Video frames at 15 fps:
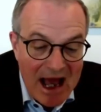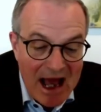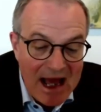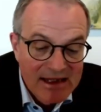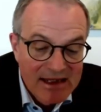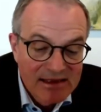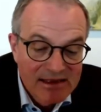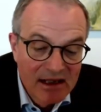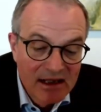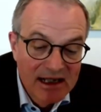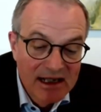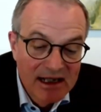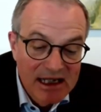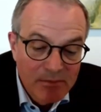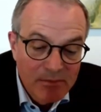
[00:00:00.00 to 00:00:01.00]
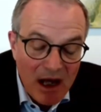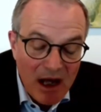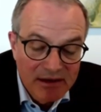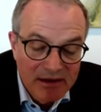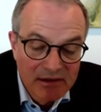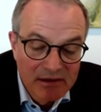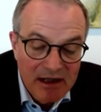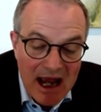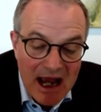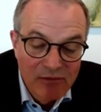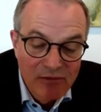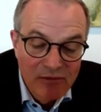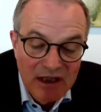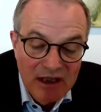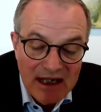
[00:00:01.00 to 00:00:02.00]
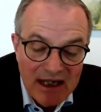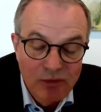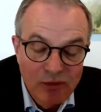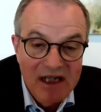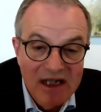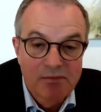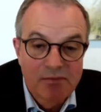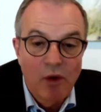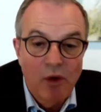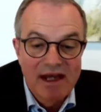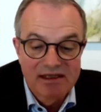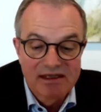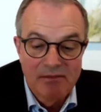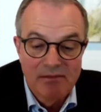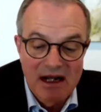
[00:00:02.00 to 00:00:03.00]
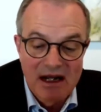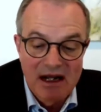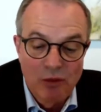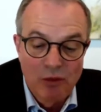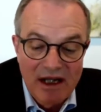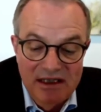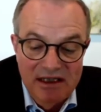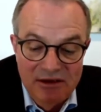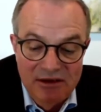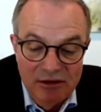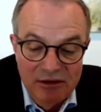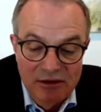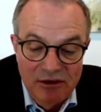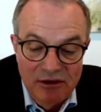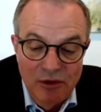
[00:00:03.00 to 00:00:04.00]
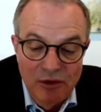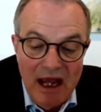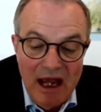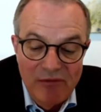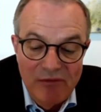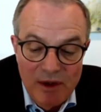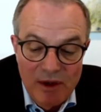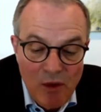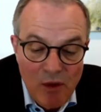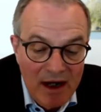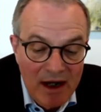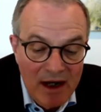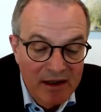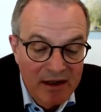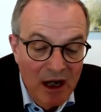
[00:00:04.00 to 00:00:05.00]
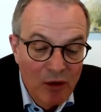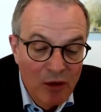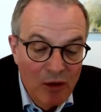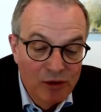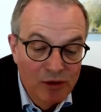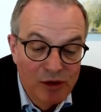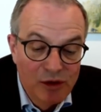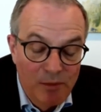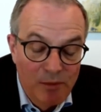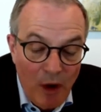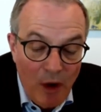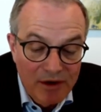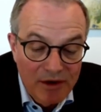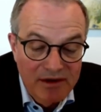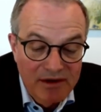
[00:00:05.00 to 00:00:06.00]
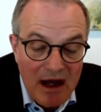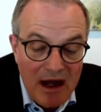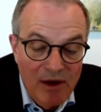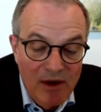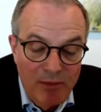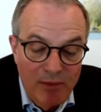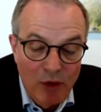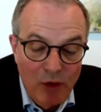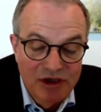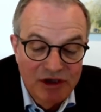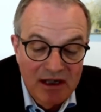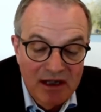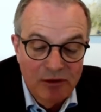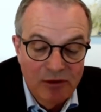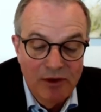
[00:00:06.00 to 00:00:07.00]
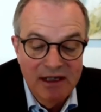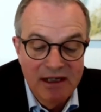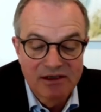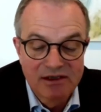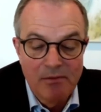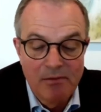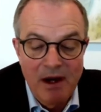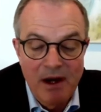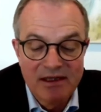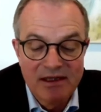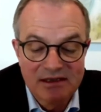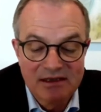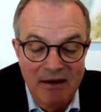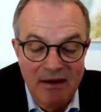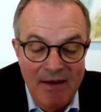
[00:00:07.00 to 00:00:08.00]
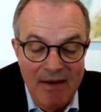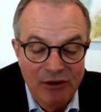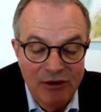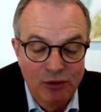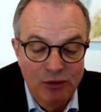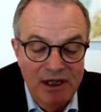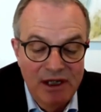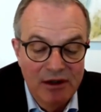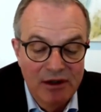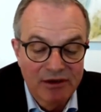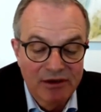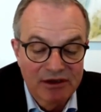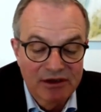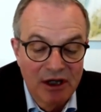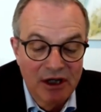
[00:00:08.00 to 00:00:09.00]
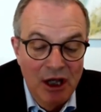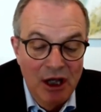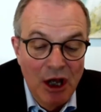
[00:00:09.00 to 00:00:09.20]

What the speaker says: As lead partner, I would like to express my gratitude to everyone who supported our project during the past 3 years.